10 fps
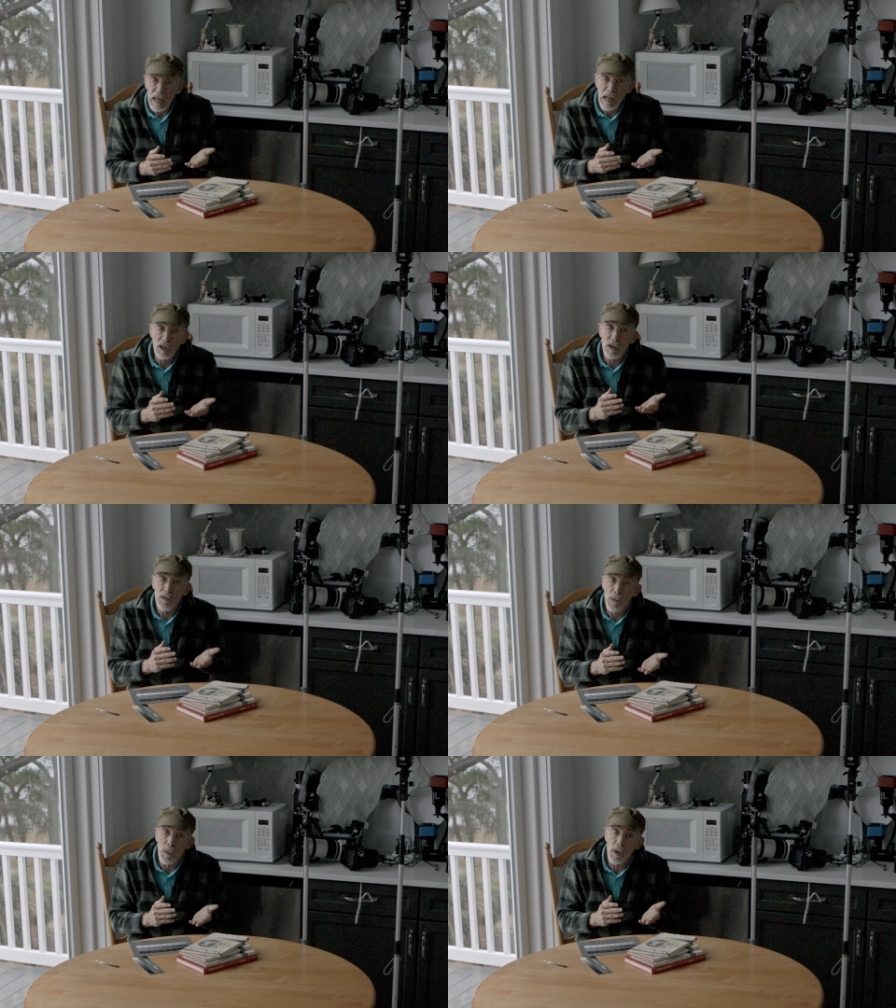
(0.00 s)
it
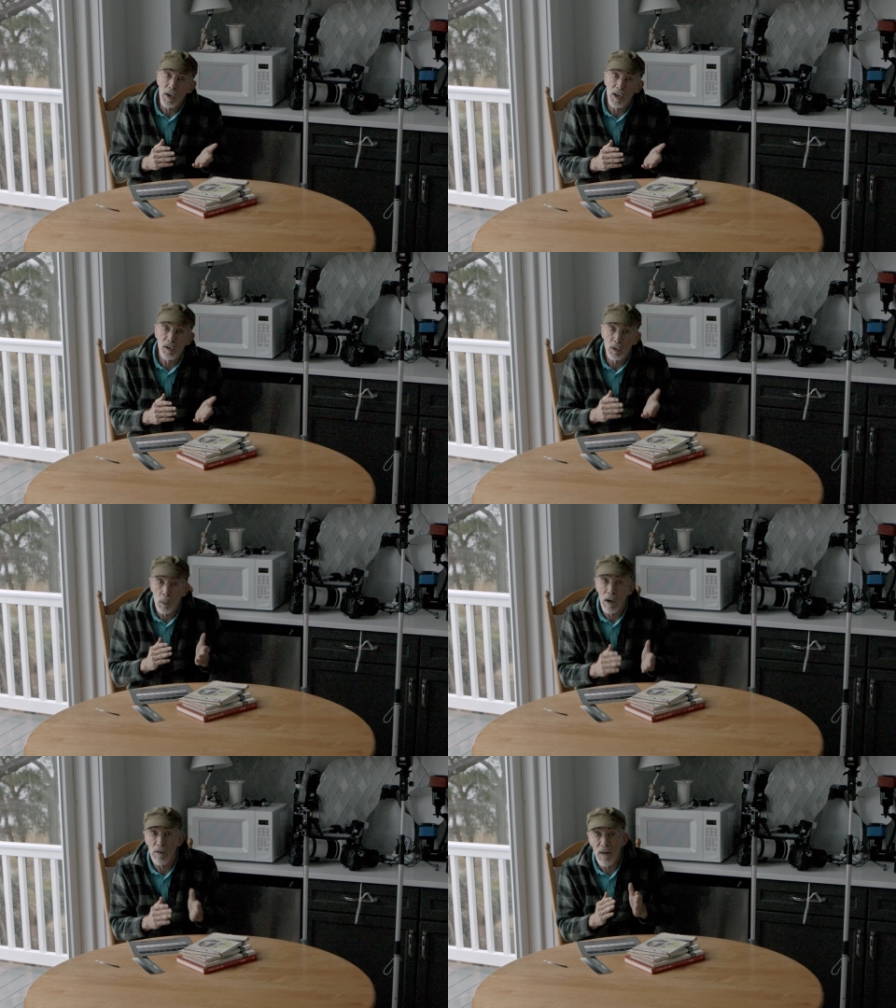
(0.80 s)
converted it
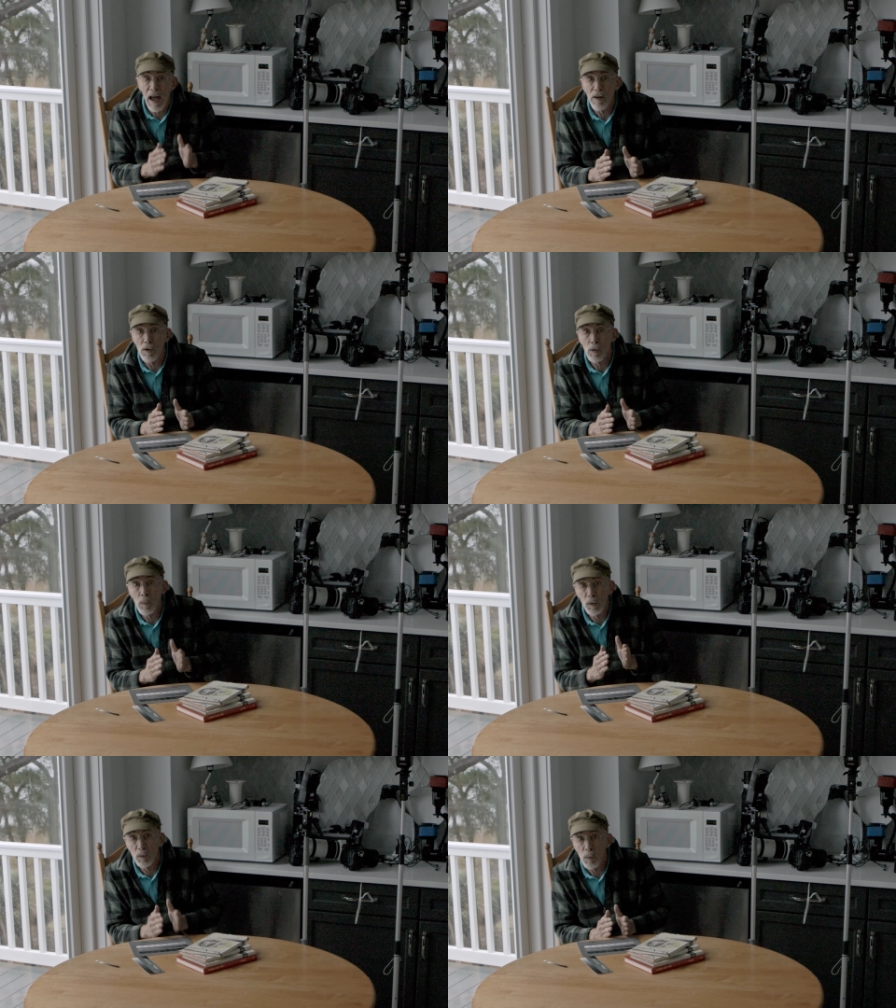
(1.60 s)
to a value
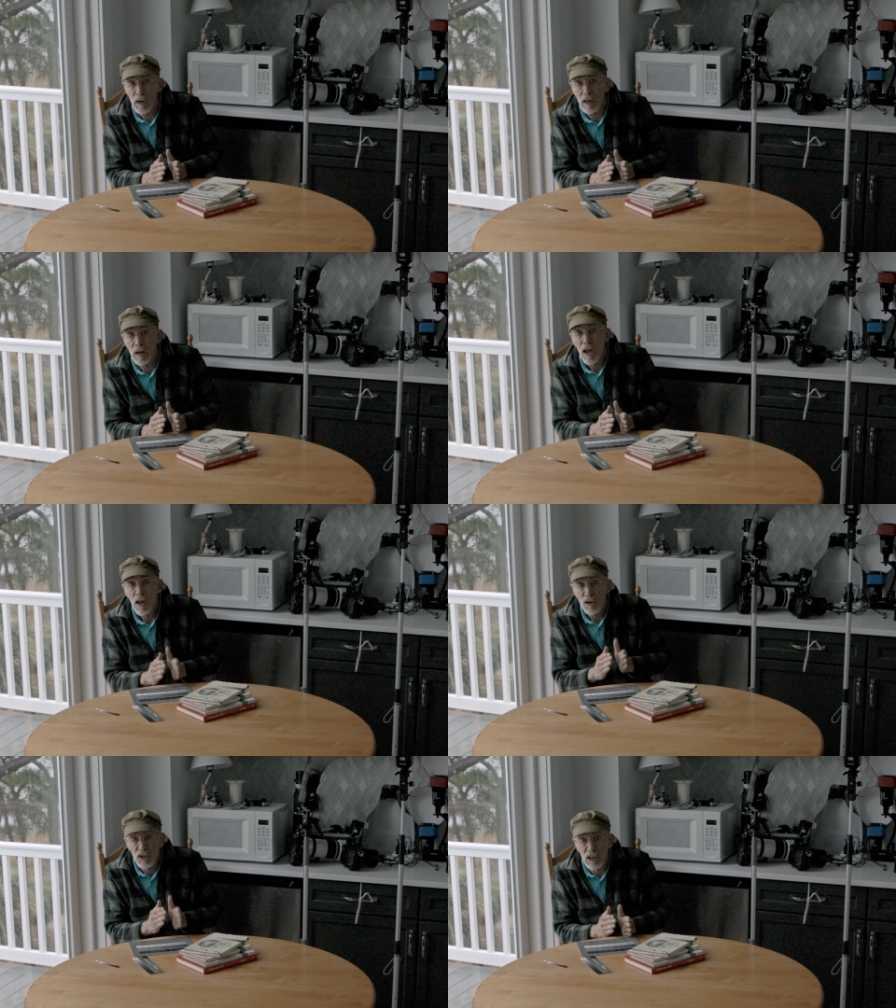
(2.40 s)
between
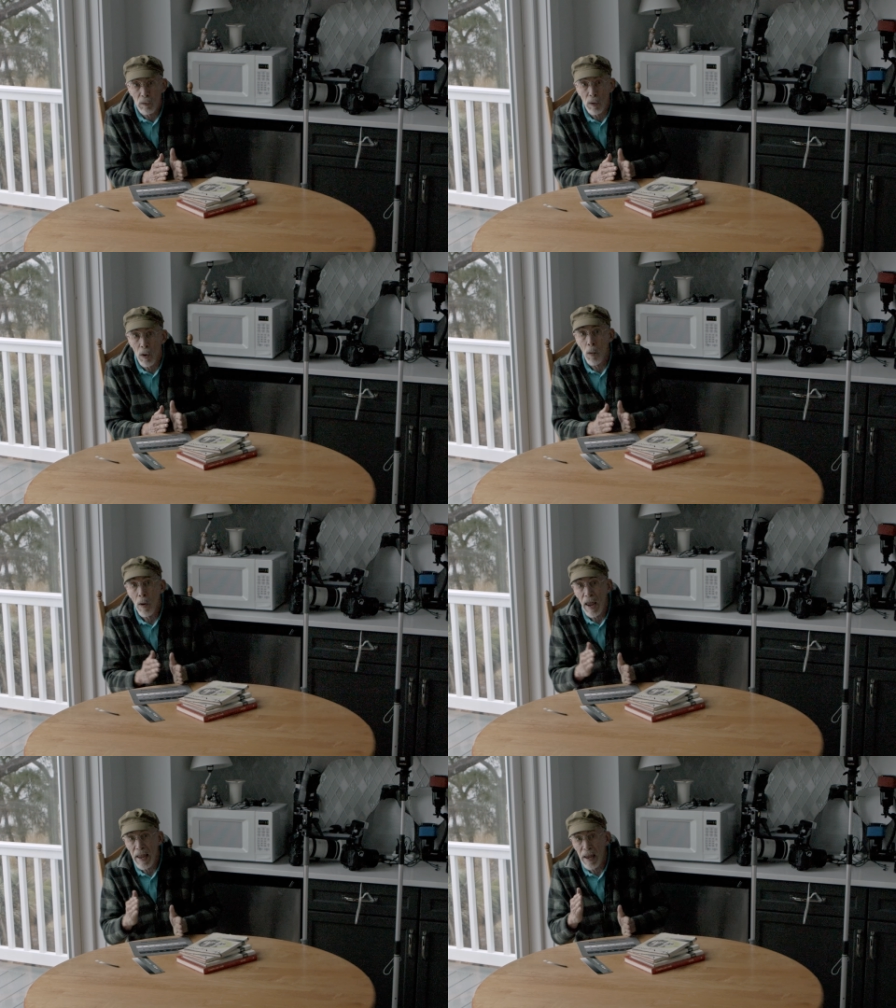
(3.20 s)

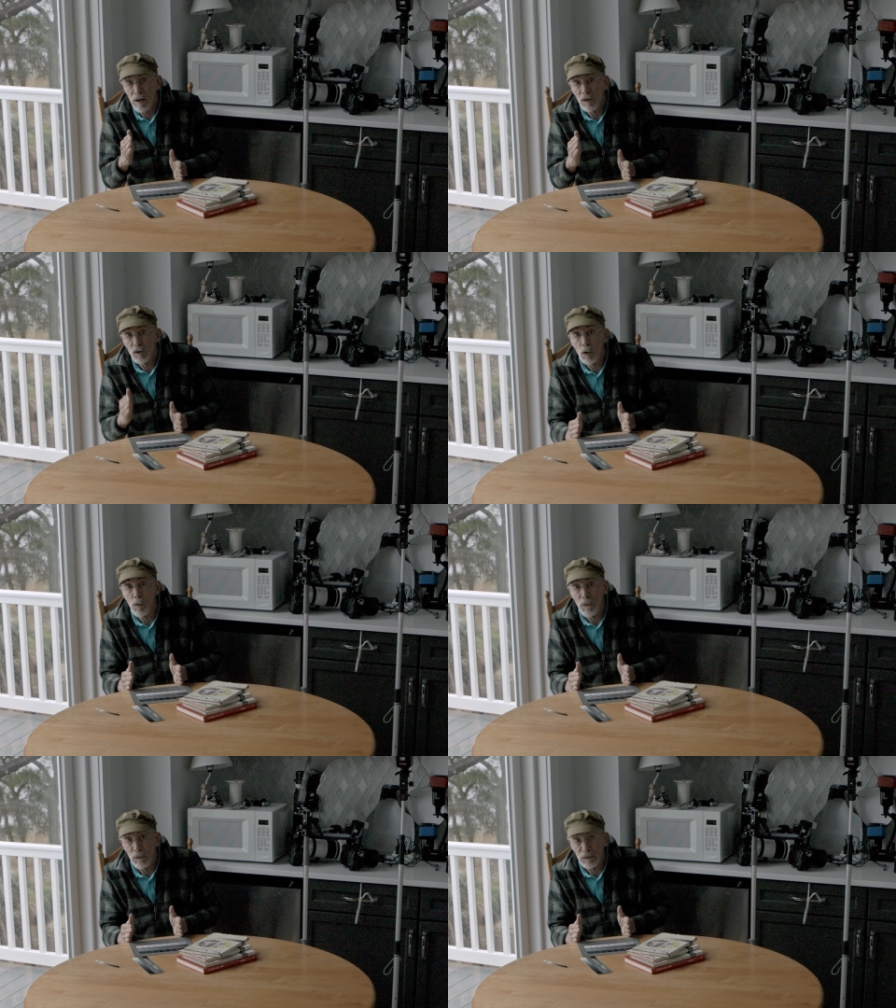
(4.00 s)
0 and
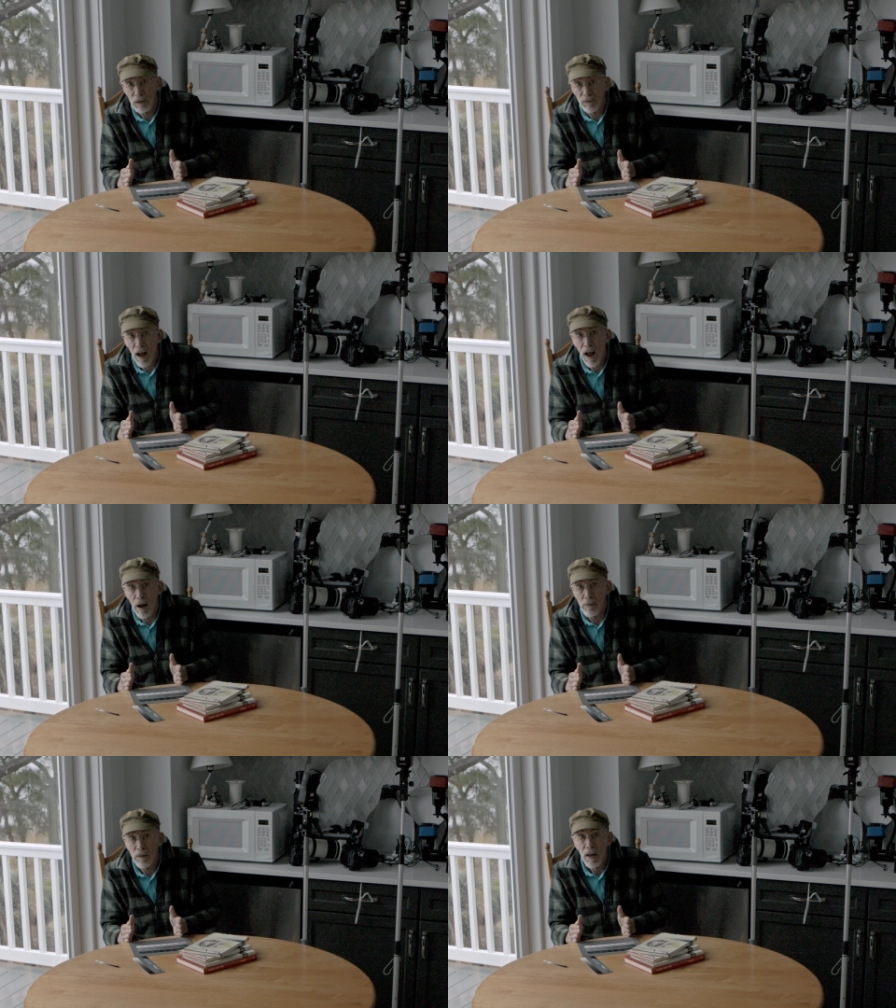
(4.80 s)

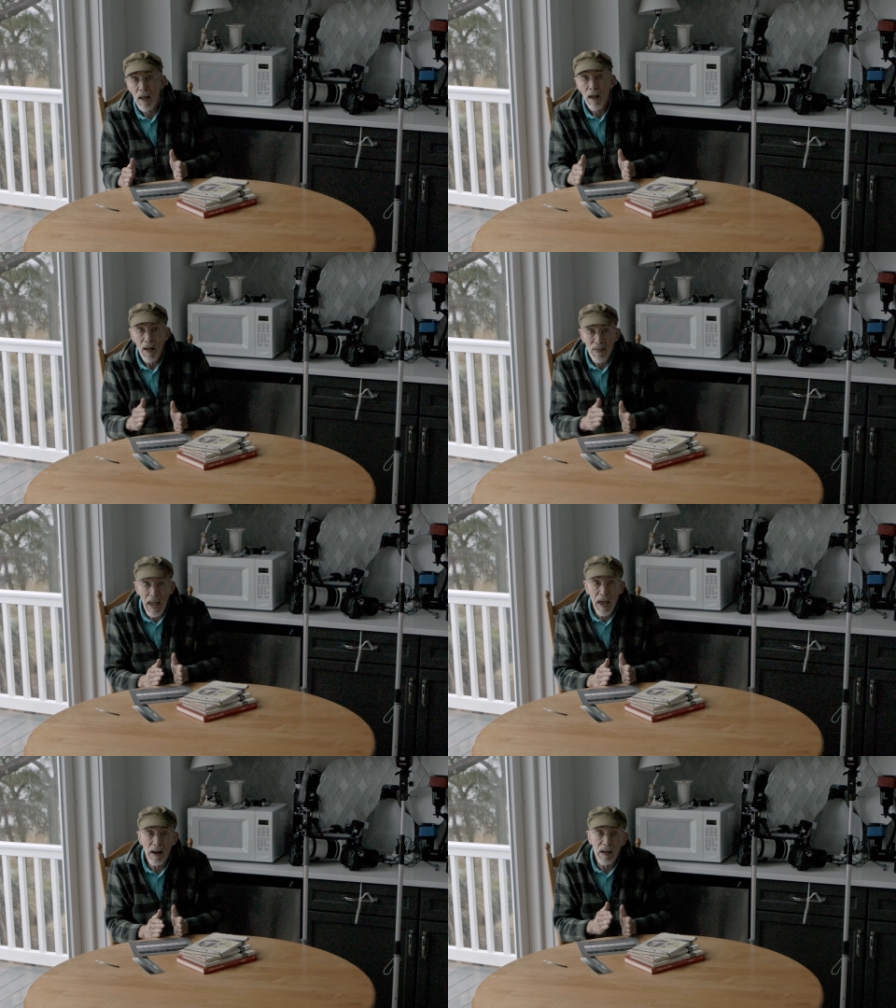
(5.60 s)
255.
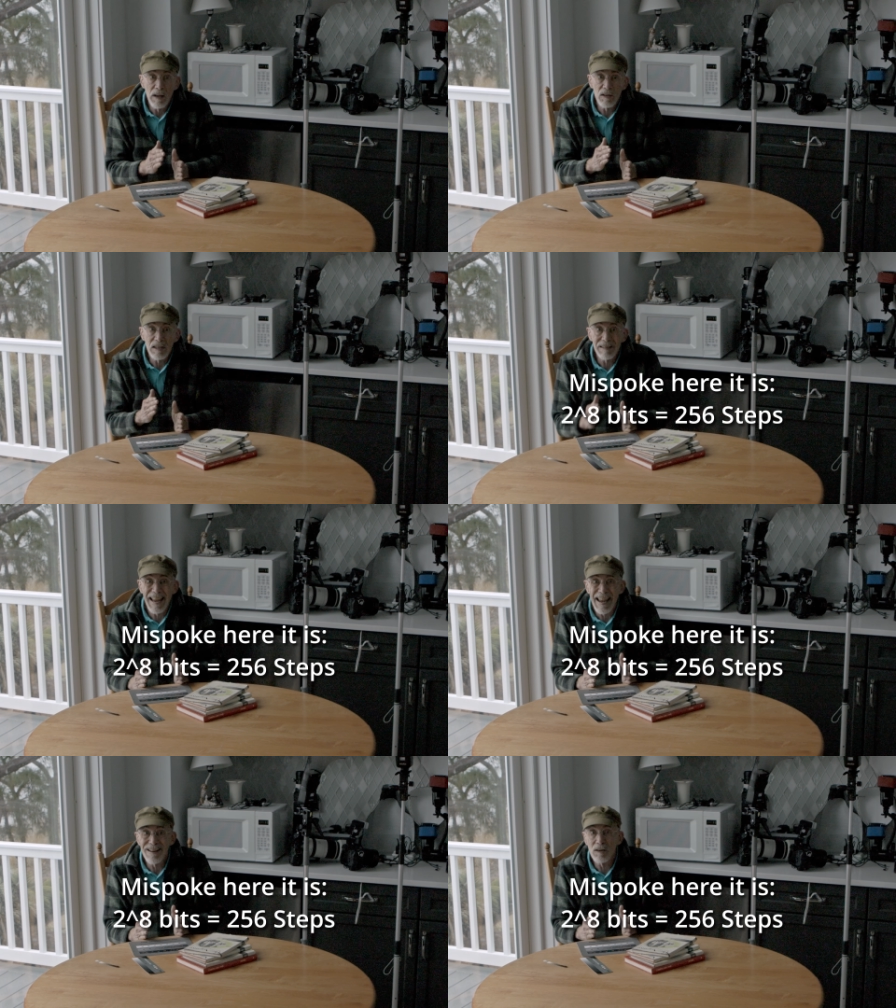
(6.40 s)
That is
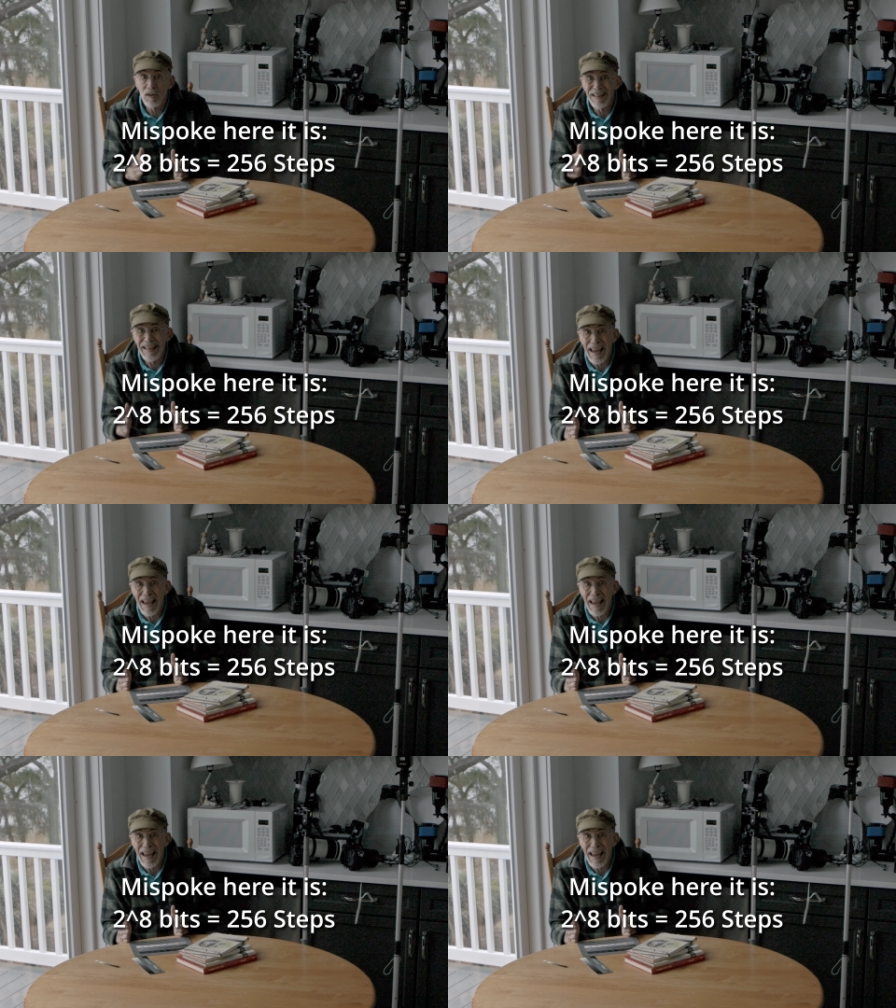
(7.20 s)
10 to the